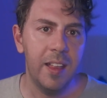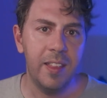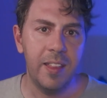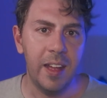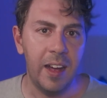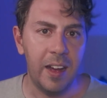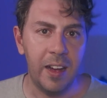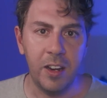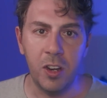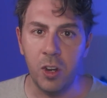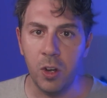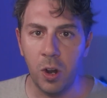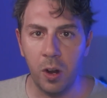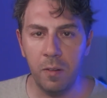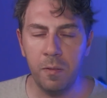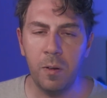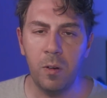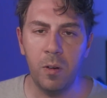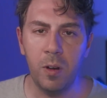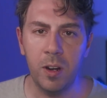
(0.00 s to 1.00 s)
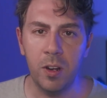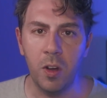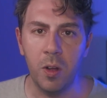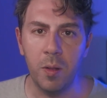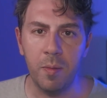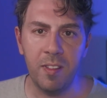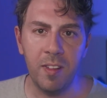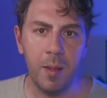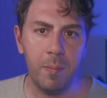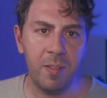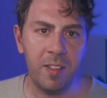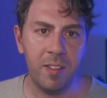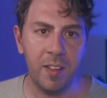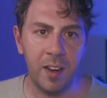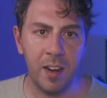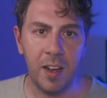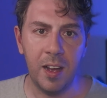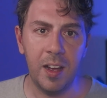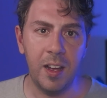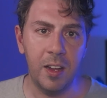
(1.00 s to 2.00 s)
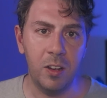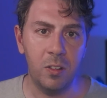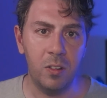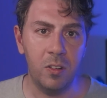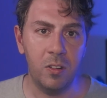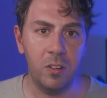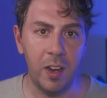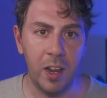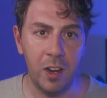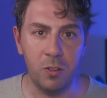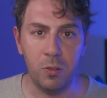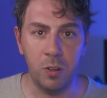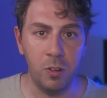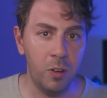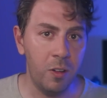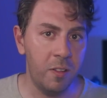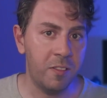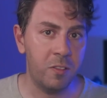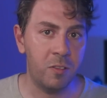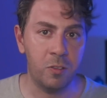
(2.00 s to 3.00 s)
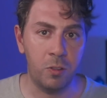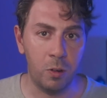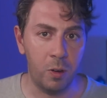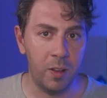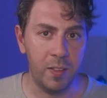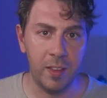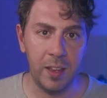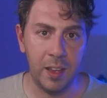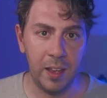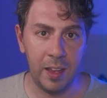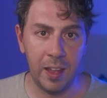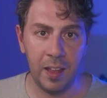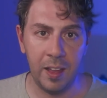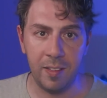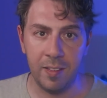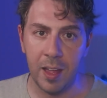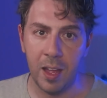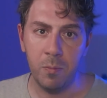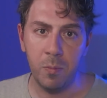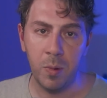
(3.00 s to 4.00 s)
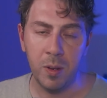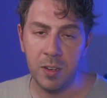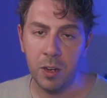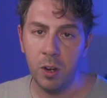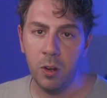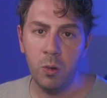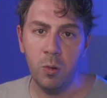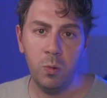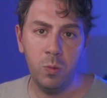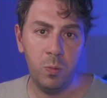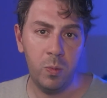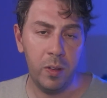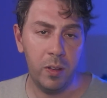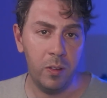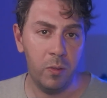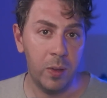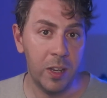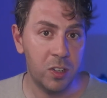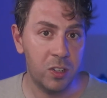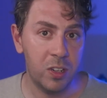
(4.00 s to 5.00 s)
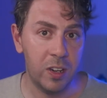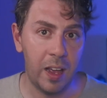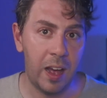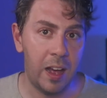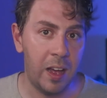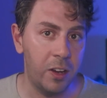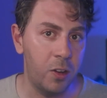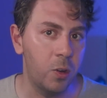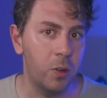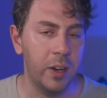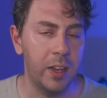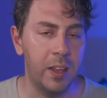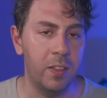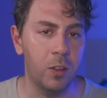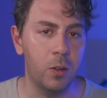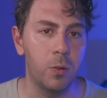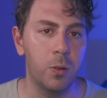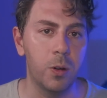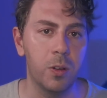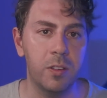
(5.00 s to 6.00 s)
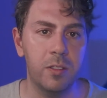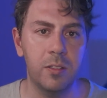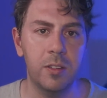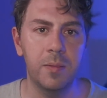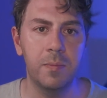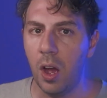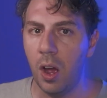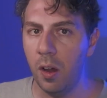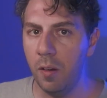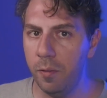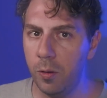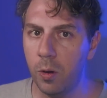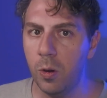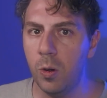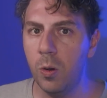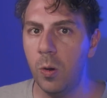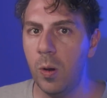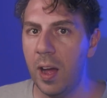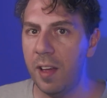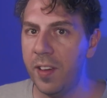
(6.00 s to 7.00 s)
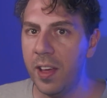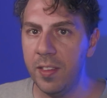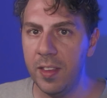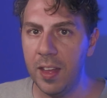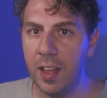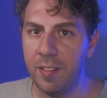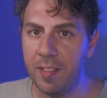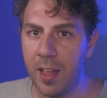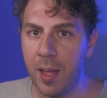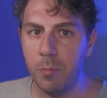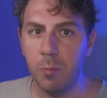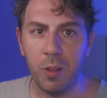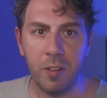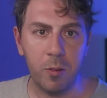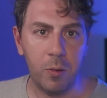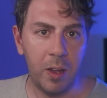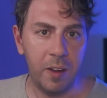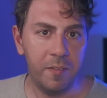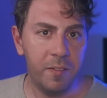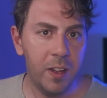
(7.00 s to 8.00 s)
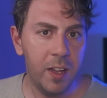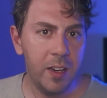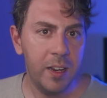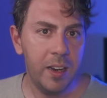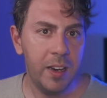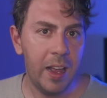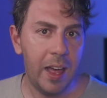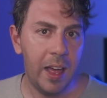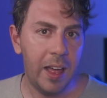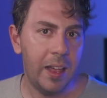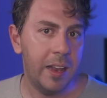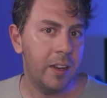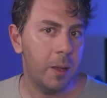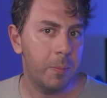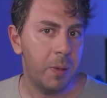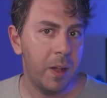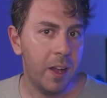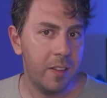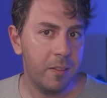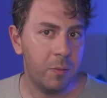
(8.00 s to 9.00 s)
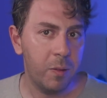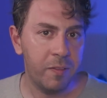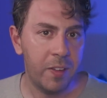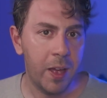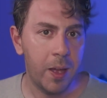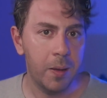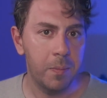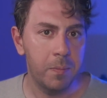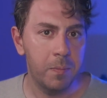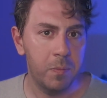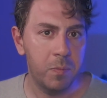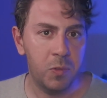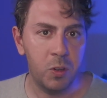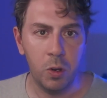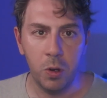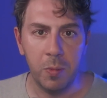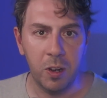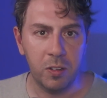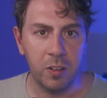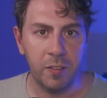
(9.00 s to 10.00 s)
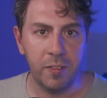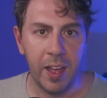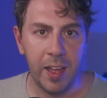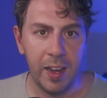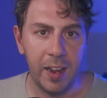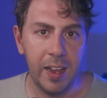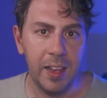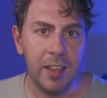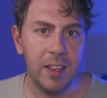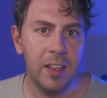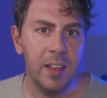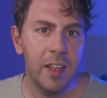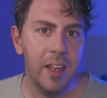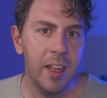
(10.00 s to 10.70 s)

There are no foreign concepts that are introduced during the exam material which are not in the course. Overall, I found the exam was quite fun and I passed without too much of a headache.